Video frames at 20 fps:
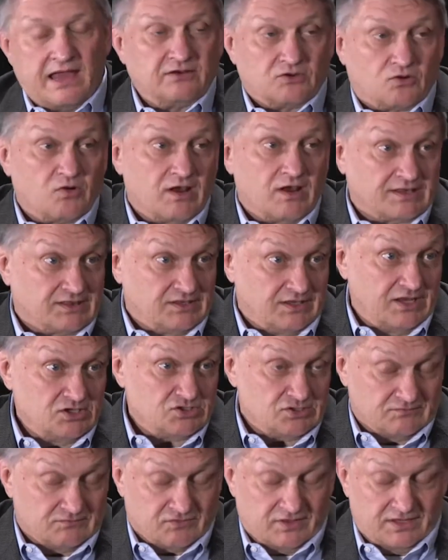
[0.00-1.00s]
and across the
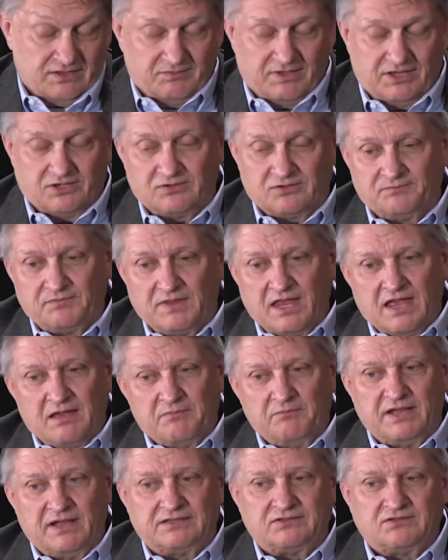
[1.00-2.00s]
nation, for that matter.
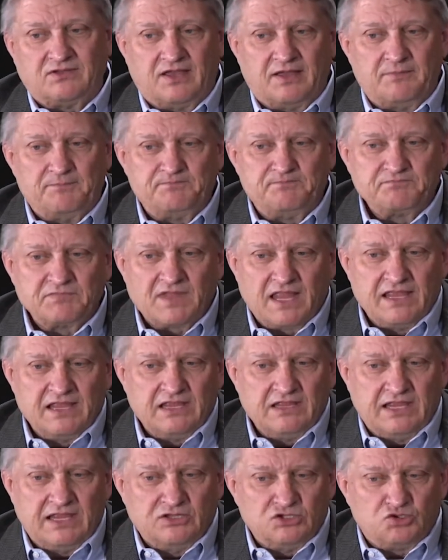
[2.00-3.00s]
But
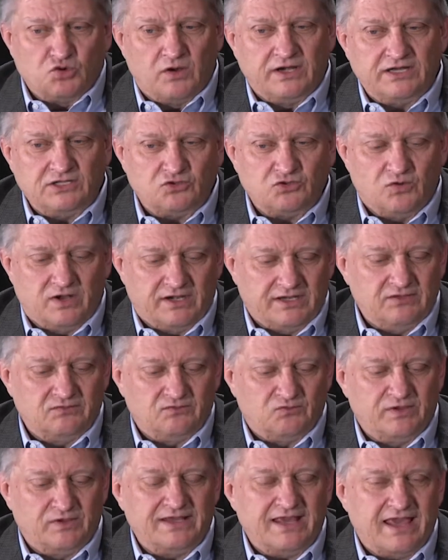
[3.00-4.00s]
in
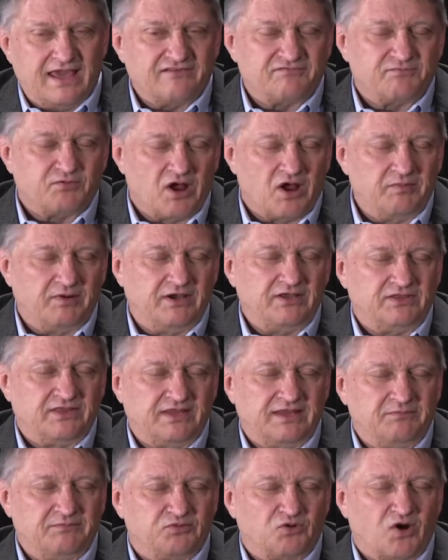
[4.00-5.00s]
2020, we have
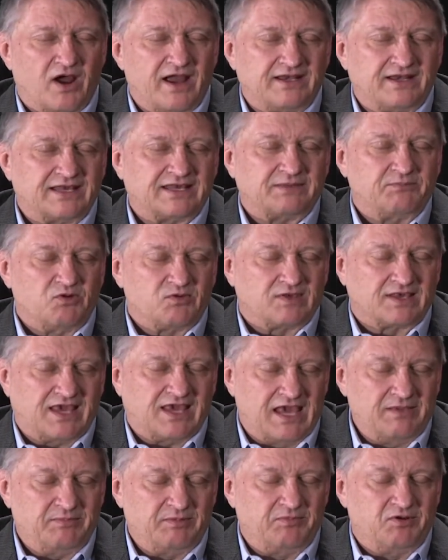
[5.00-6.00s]
probably the brightest,
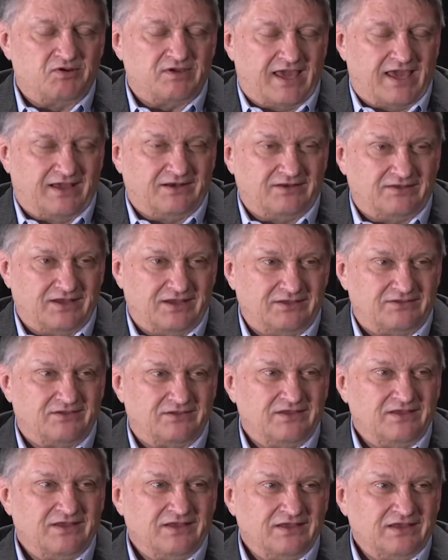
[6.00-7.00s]
most capable
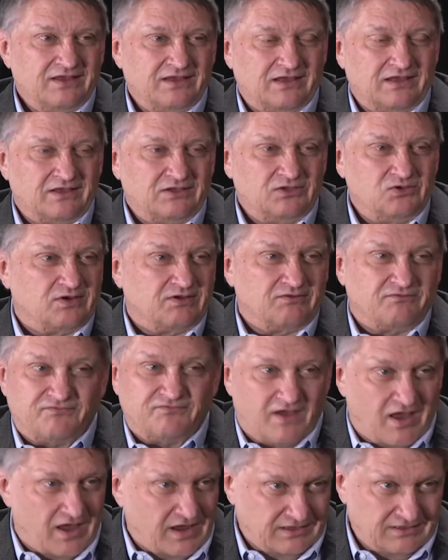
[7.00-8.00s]
candidate you
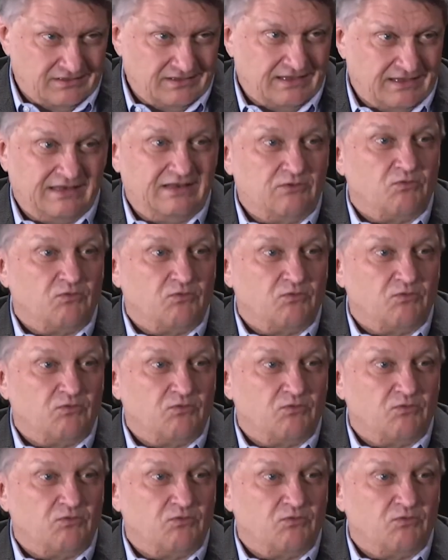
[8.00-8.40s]
could find